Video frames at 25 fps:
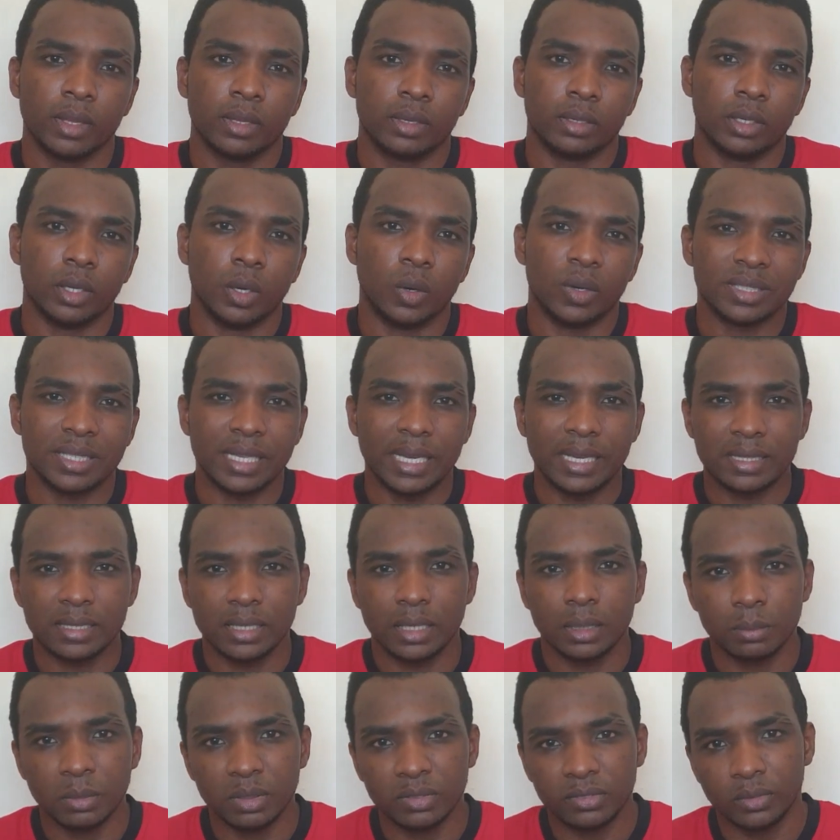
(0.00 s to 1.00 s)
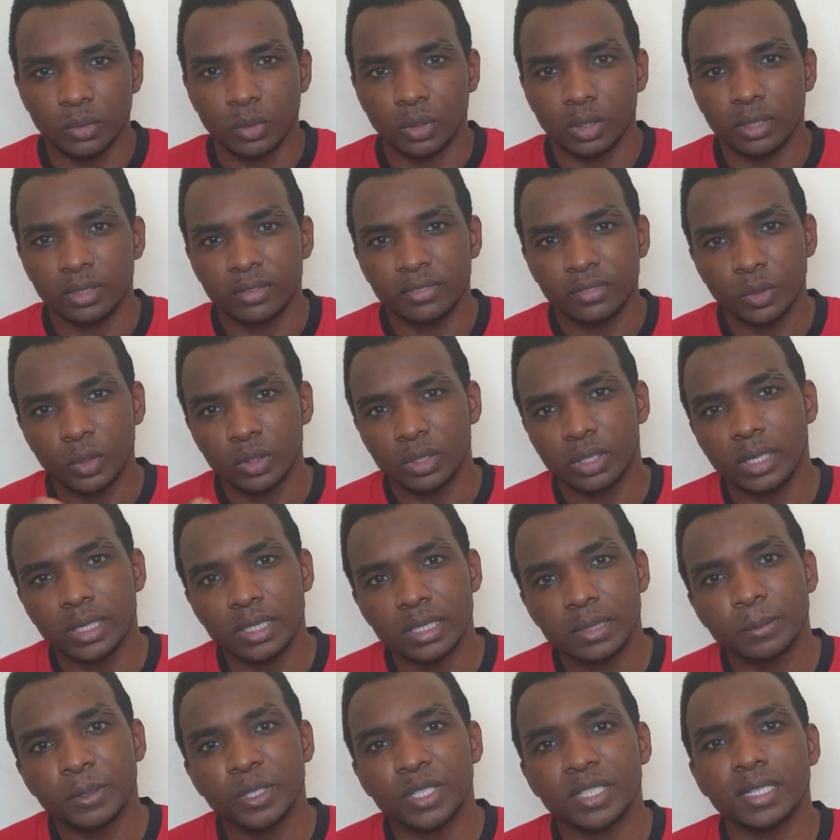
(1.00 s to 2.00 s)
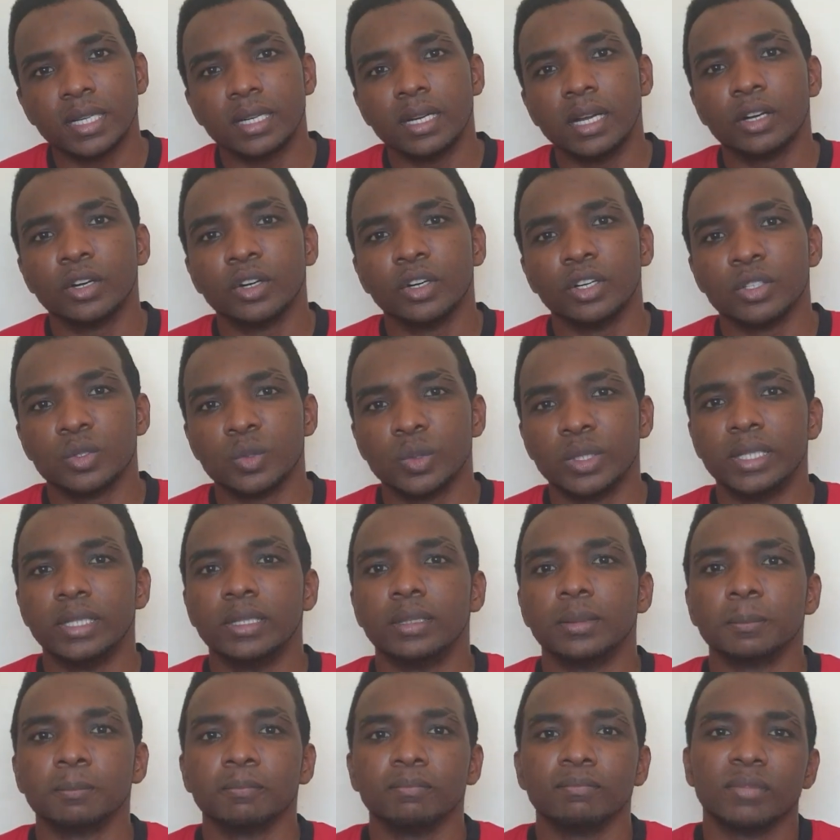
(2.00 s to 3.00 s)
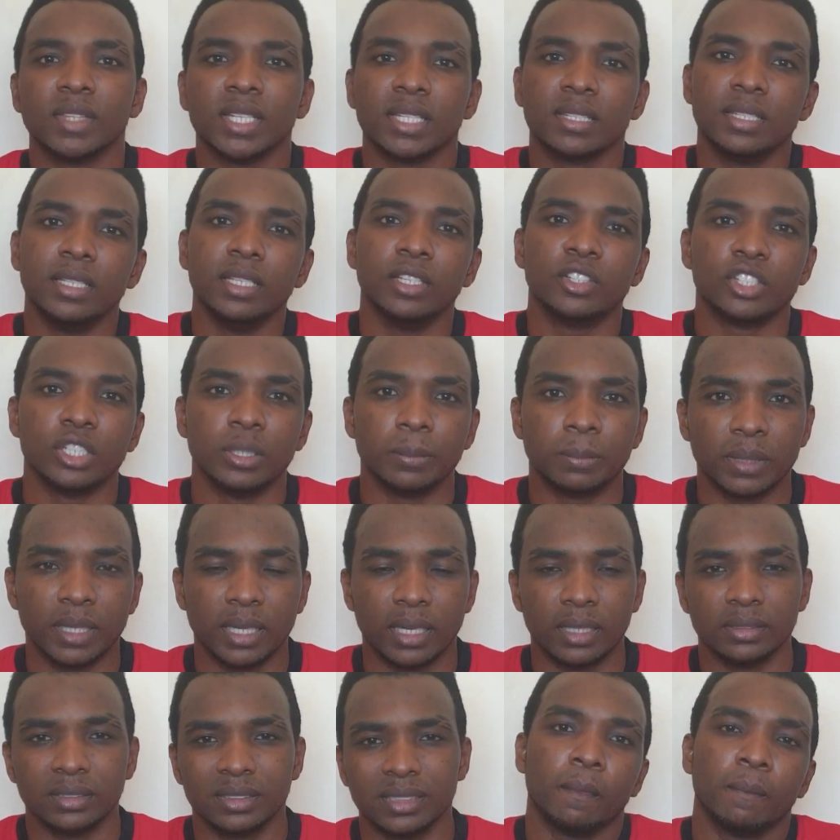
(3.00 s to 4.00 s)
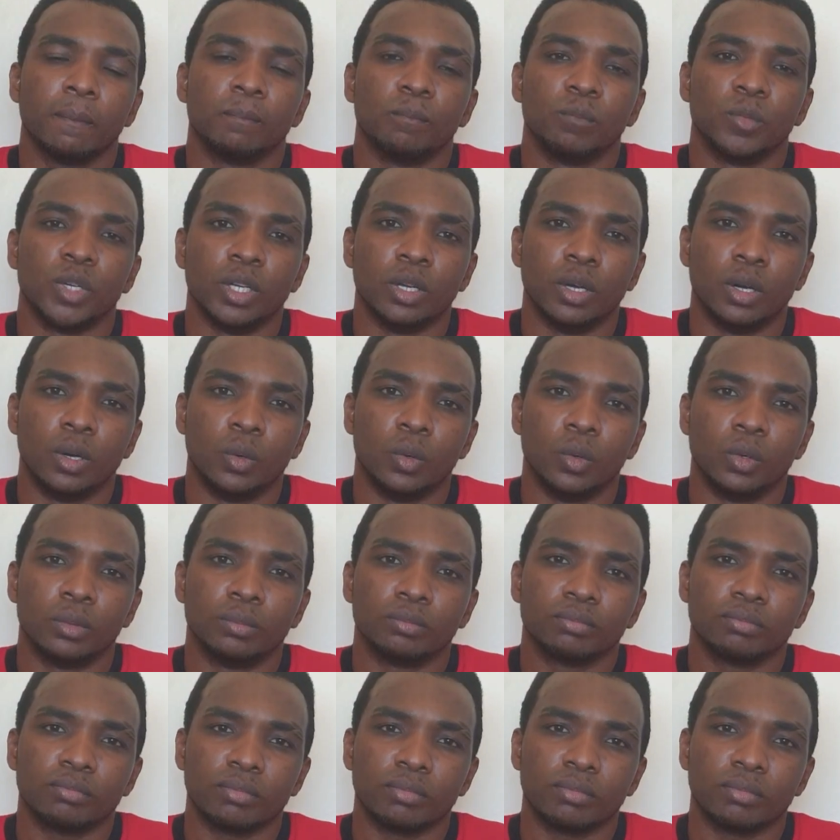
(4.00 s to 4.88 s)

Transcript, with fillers: Now, as I said before, photorespiration occurs within C three plants. Now